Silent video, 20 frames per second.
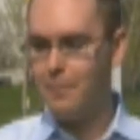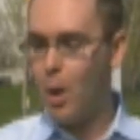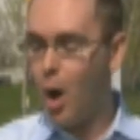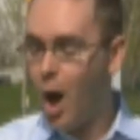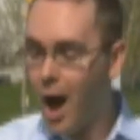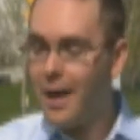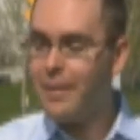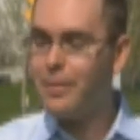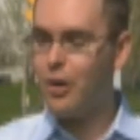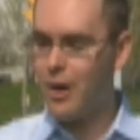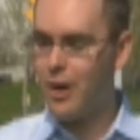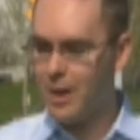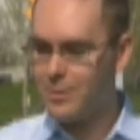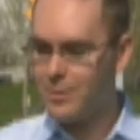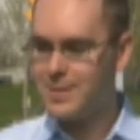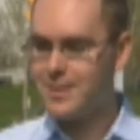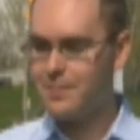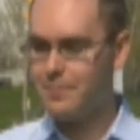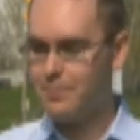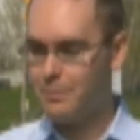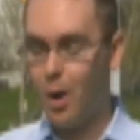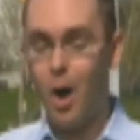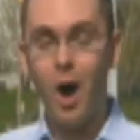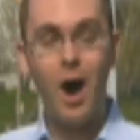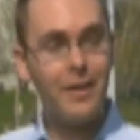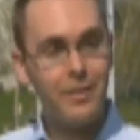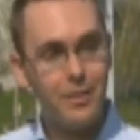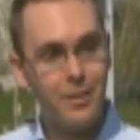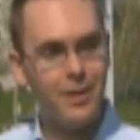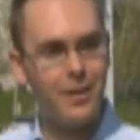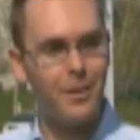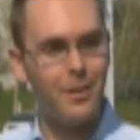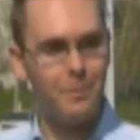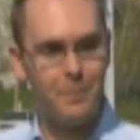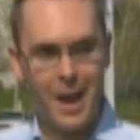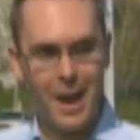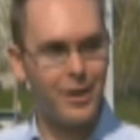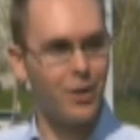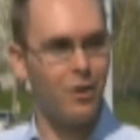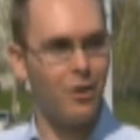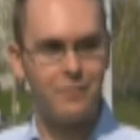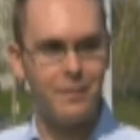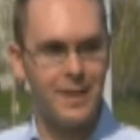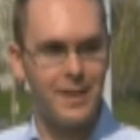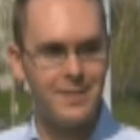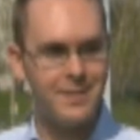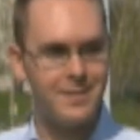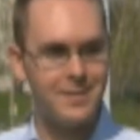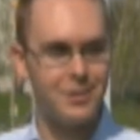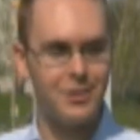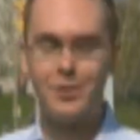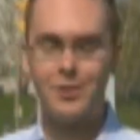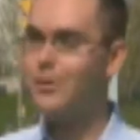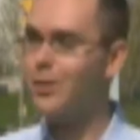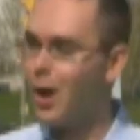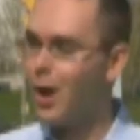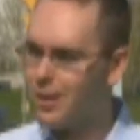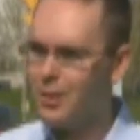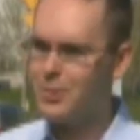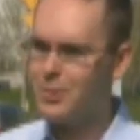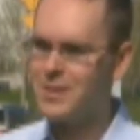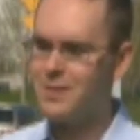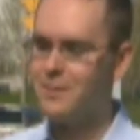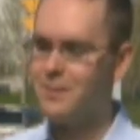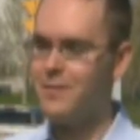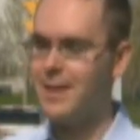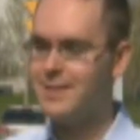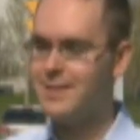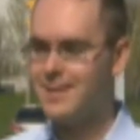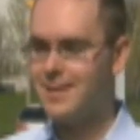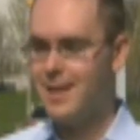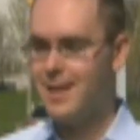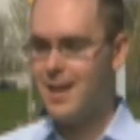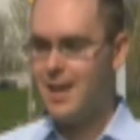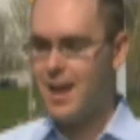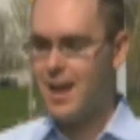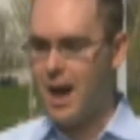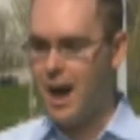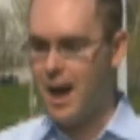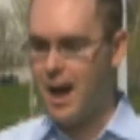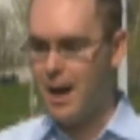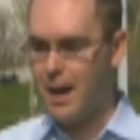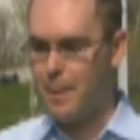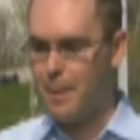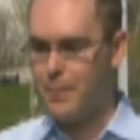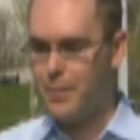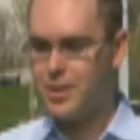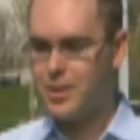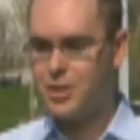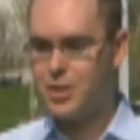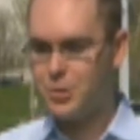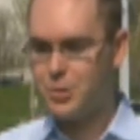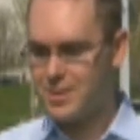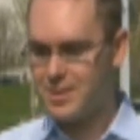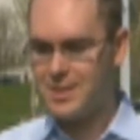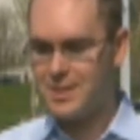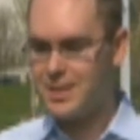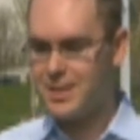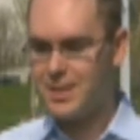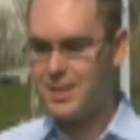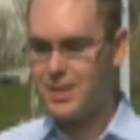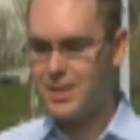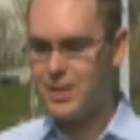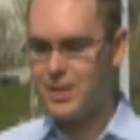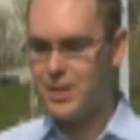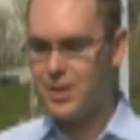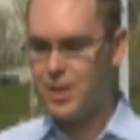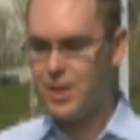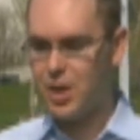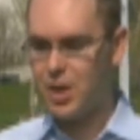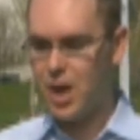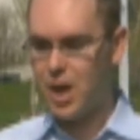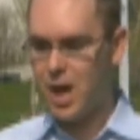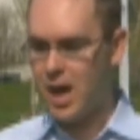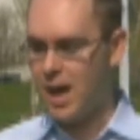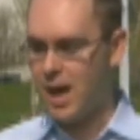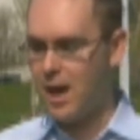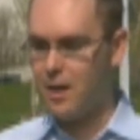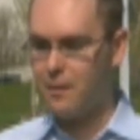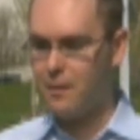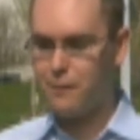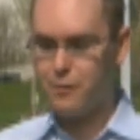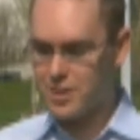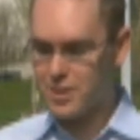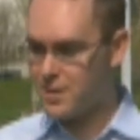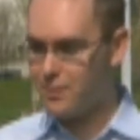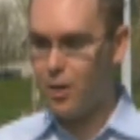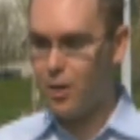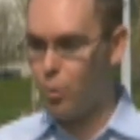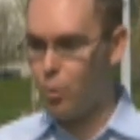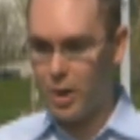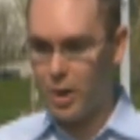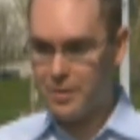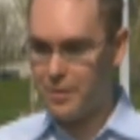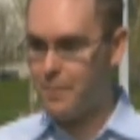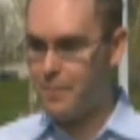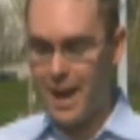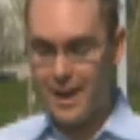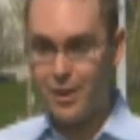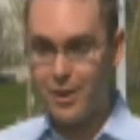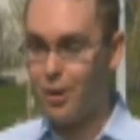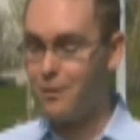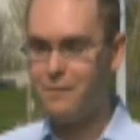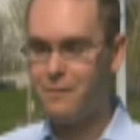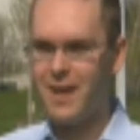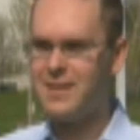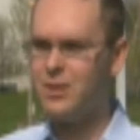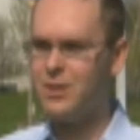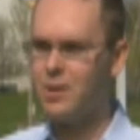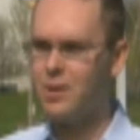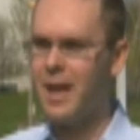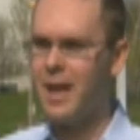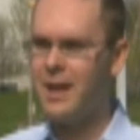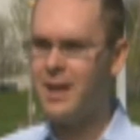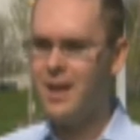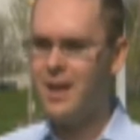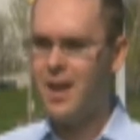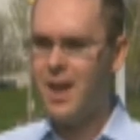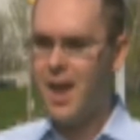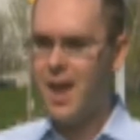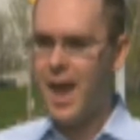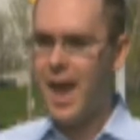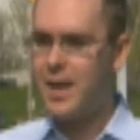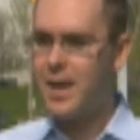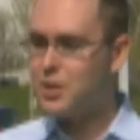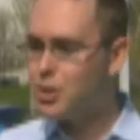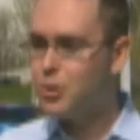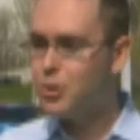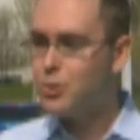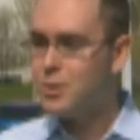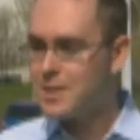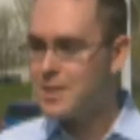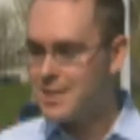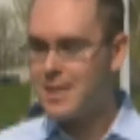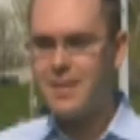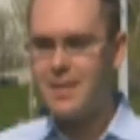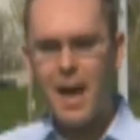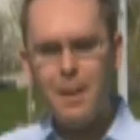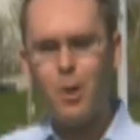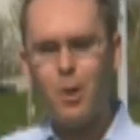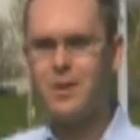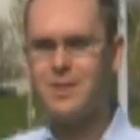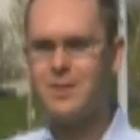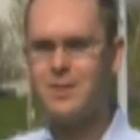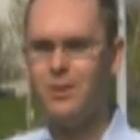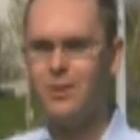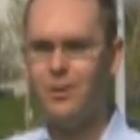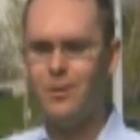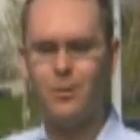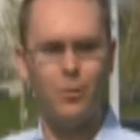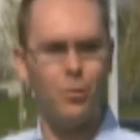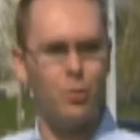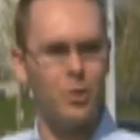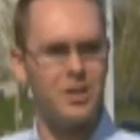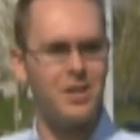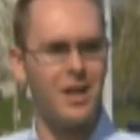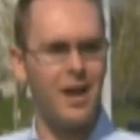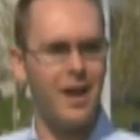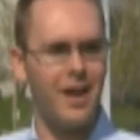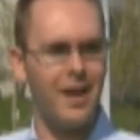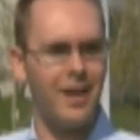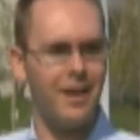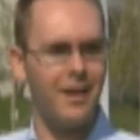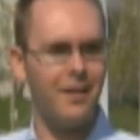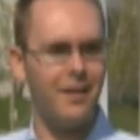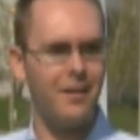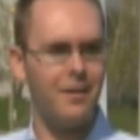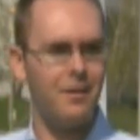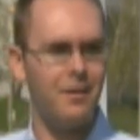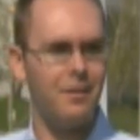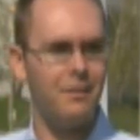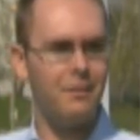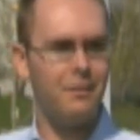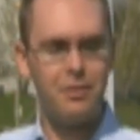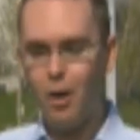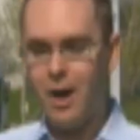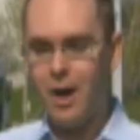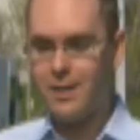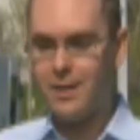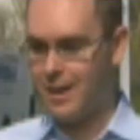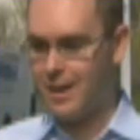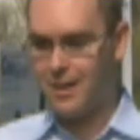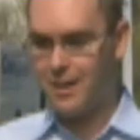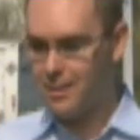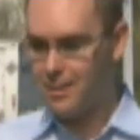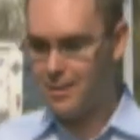behind their house, behind the backyard fence, not close to the fence, to see, first of all, what the backyard fence looked like, and two, to see that parcel, which I thought